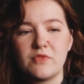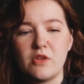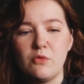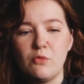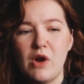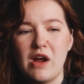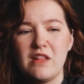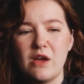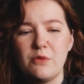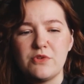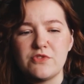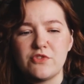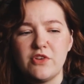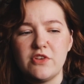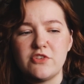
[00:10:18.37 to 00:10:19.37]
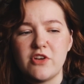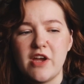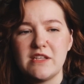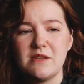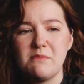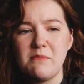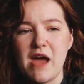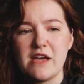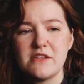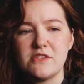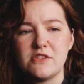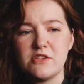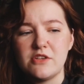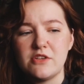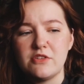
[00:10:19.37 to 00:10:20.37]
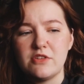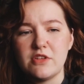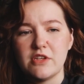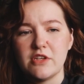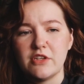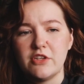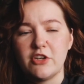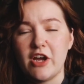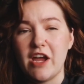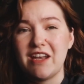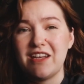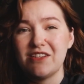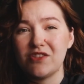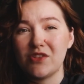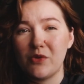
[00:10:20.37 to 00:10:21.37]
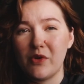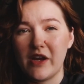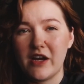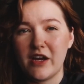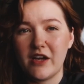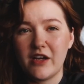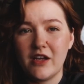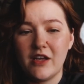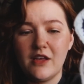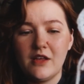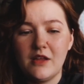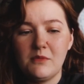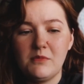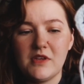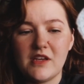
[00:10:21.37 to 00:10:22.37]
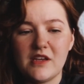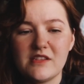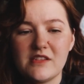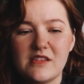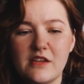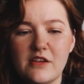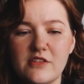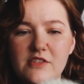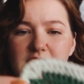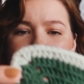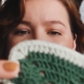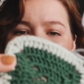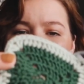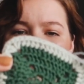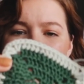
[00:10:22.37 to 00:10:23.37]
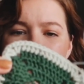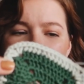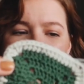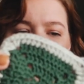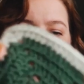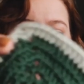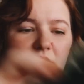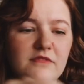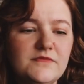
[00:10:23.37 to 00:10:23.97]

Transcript: while I was really trying to master the granny square, because there's some that are